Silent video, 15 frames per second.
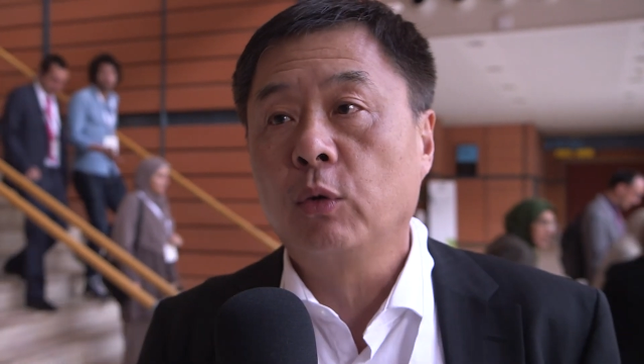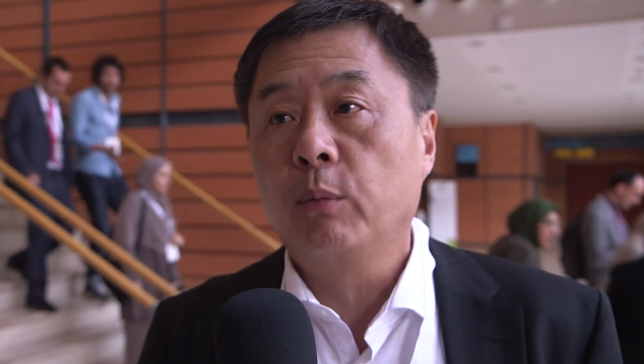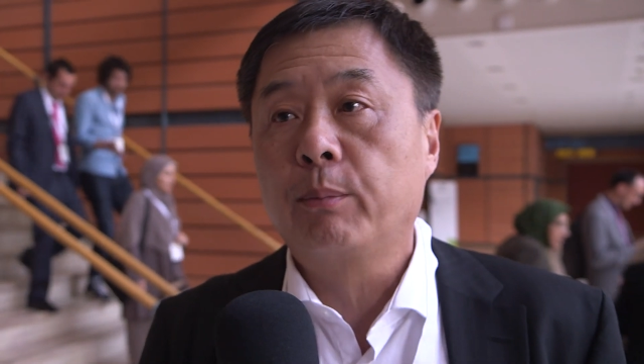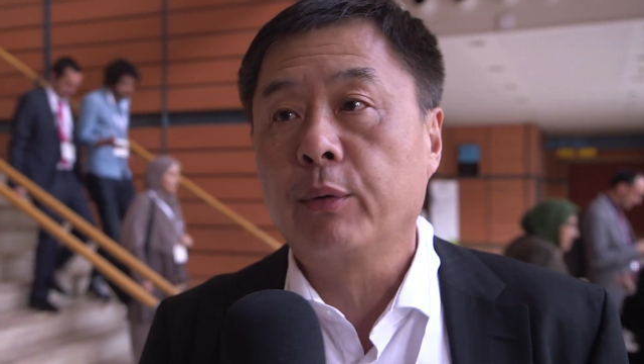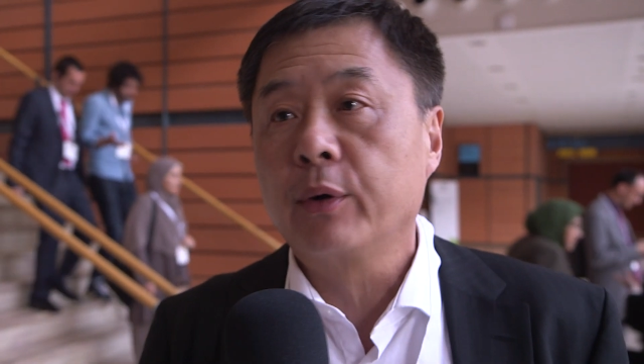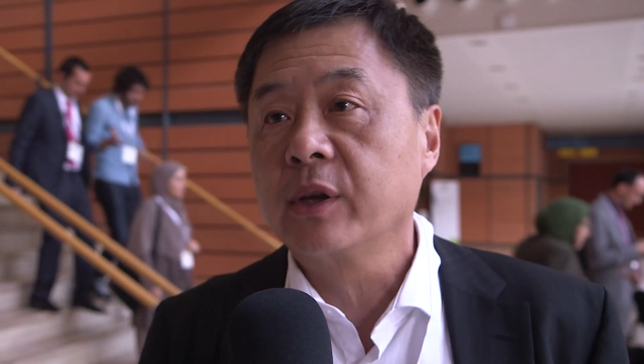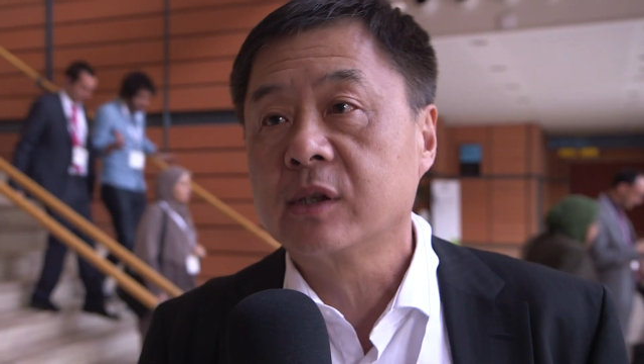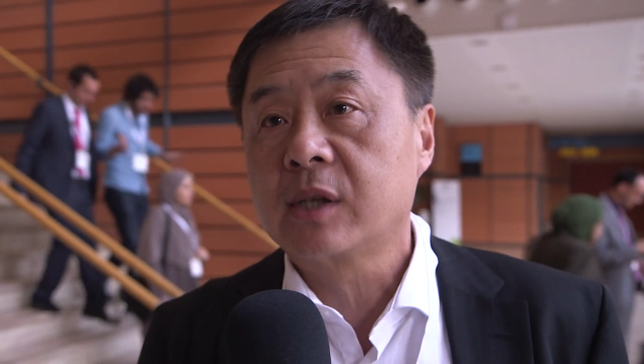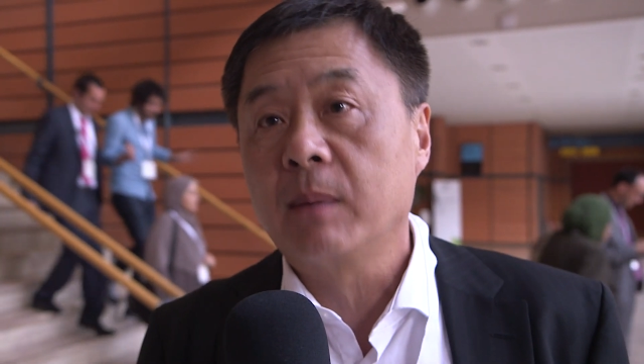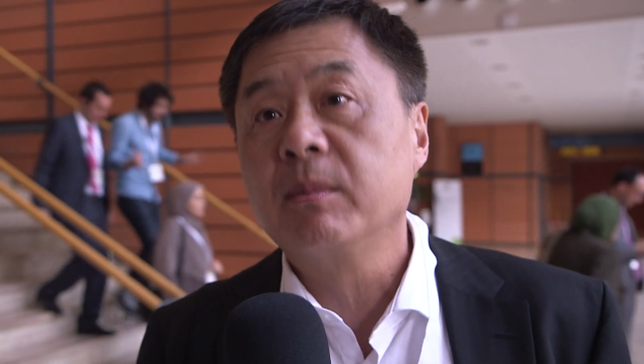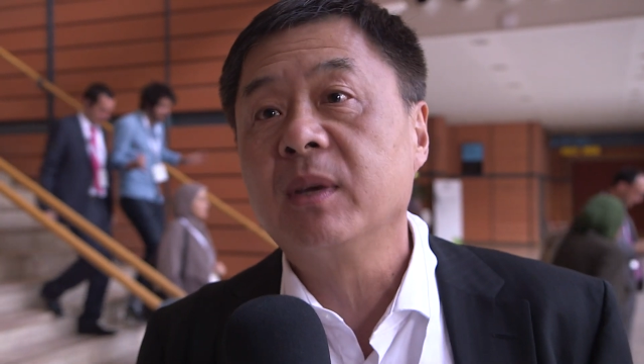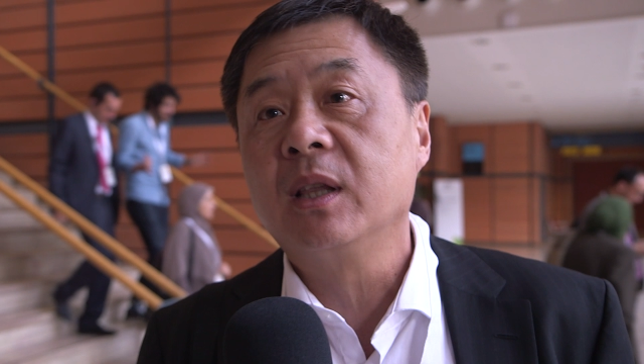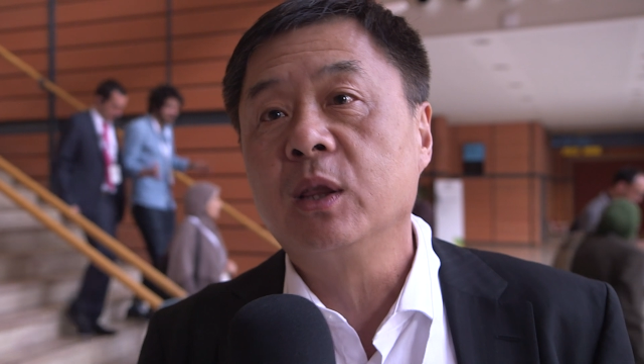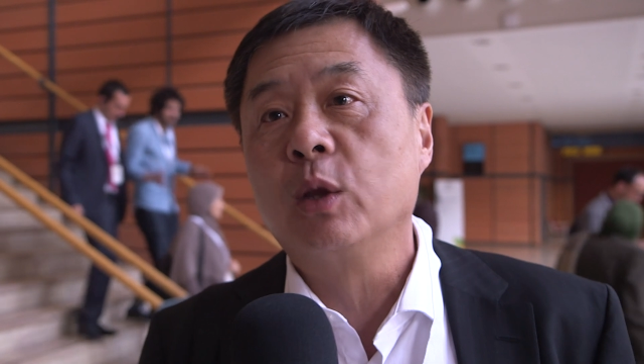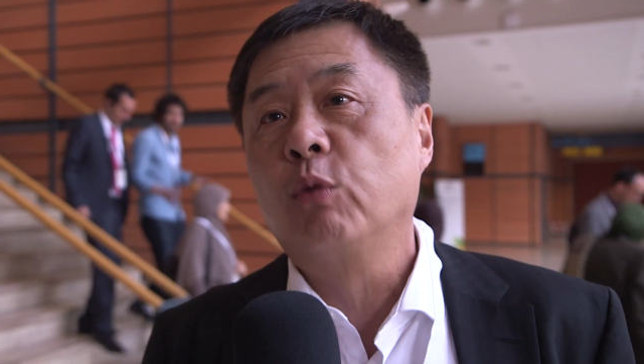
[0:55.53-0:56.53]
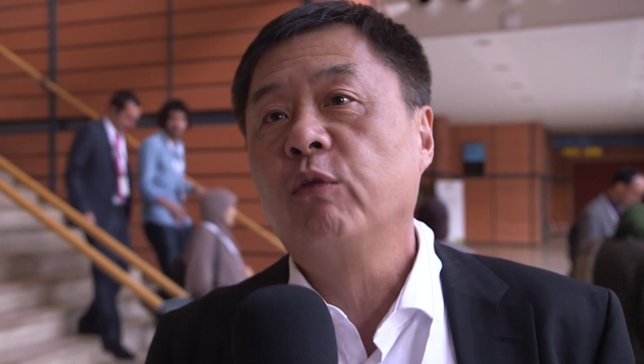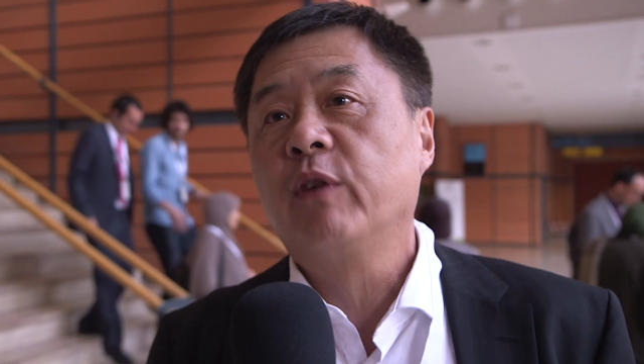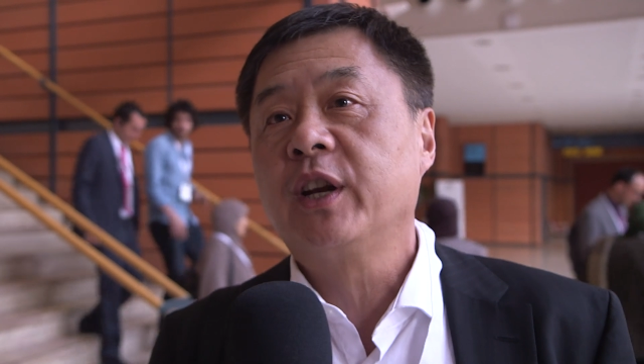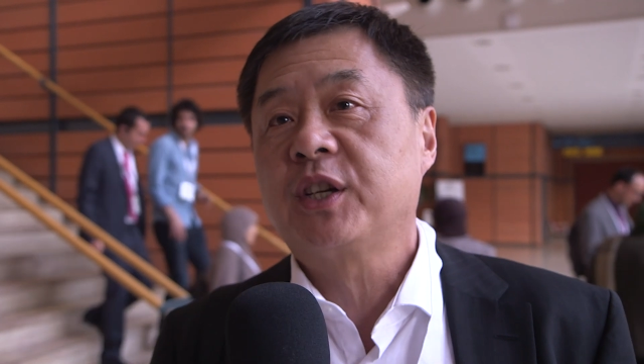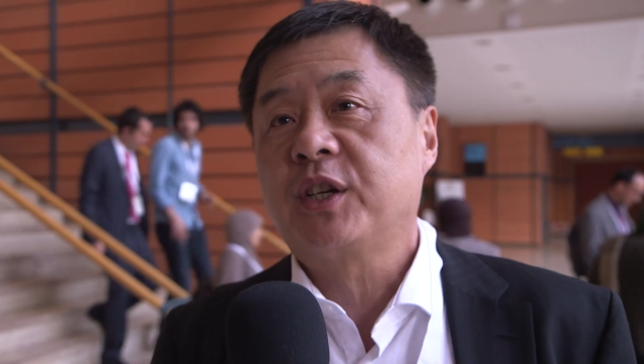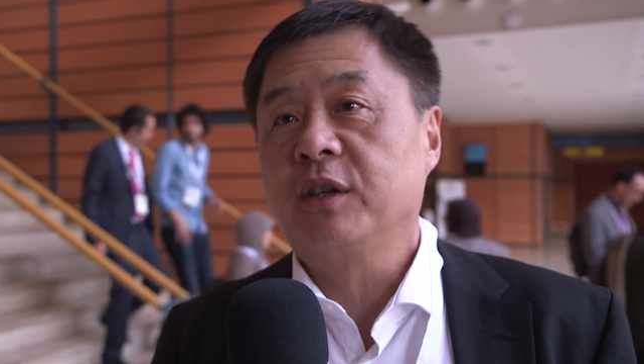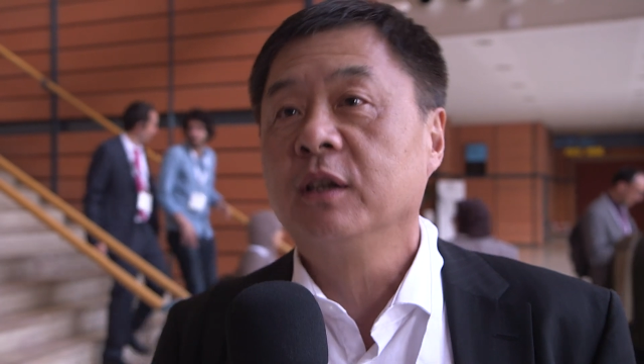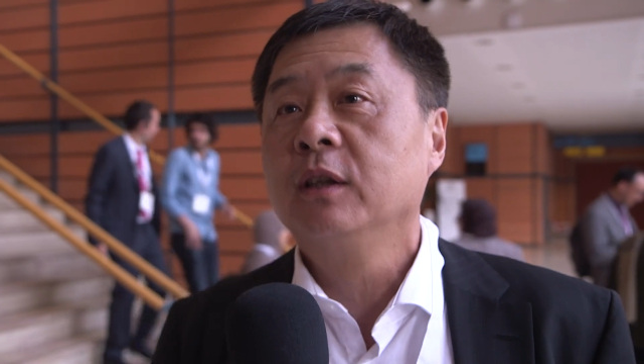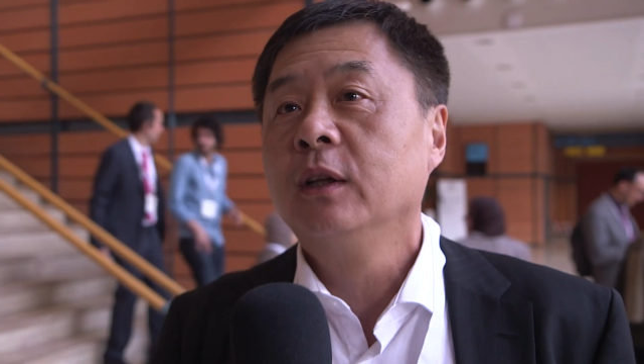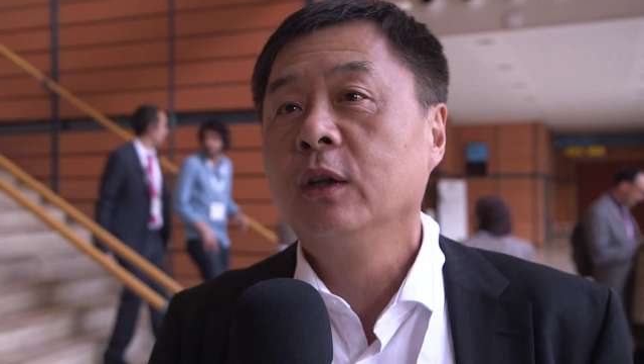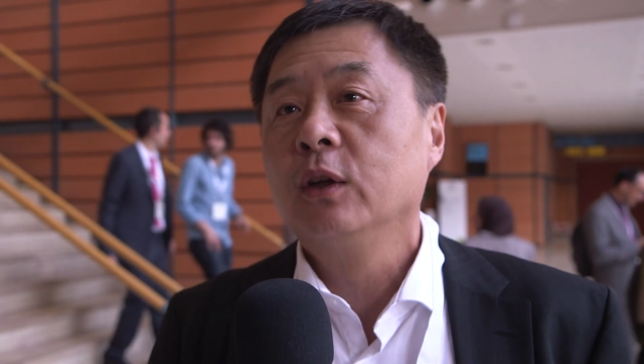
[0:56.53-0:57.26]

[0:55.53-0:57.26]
to bring some innovation